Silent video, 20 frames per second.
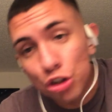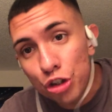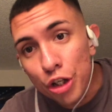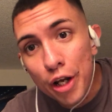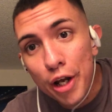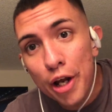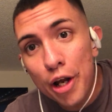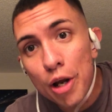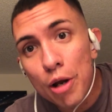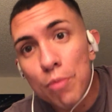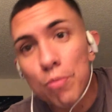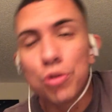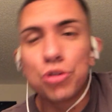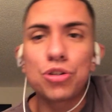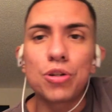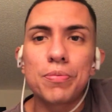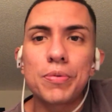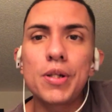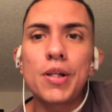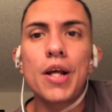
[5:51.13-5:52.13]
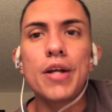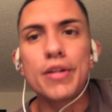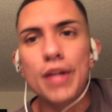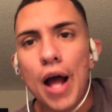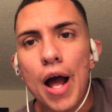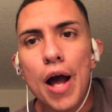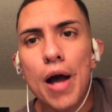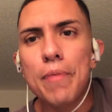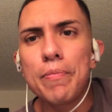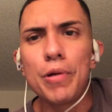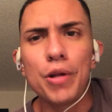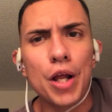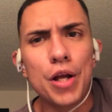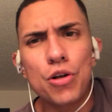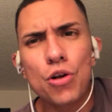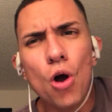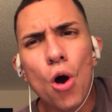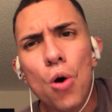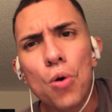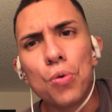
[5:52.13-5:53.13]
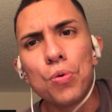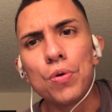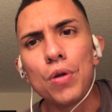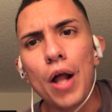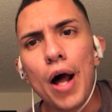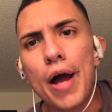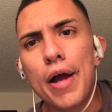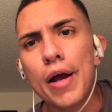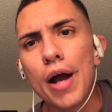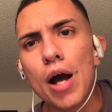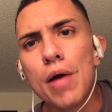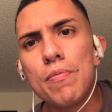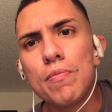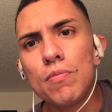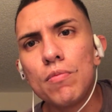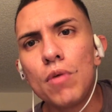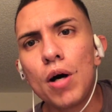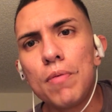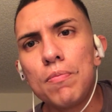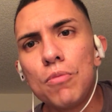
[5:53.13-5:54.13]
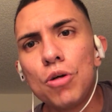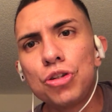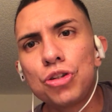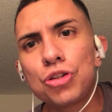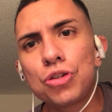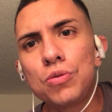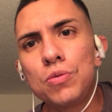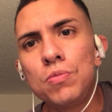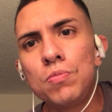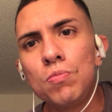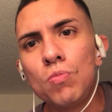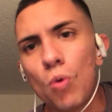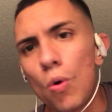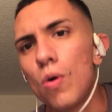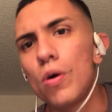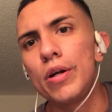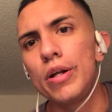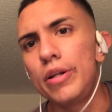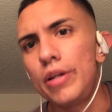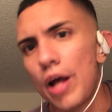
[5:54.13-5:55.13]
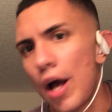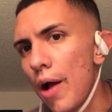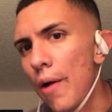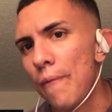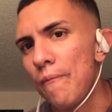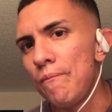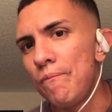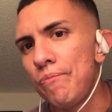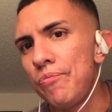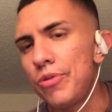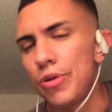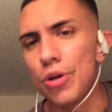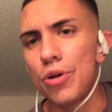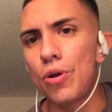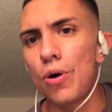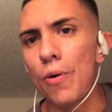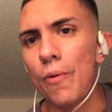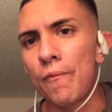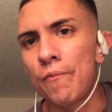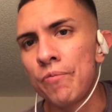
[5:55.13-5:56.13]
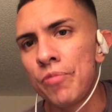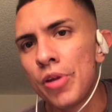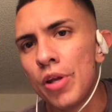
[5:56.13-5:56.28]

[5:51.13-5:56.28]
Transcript: gym or something like that but like no like i'm i'm much more than that you know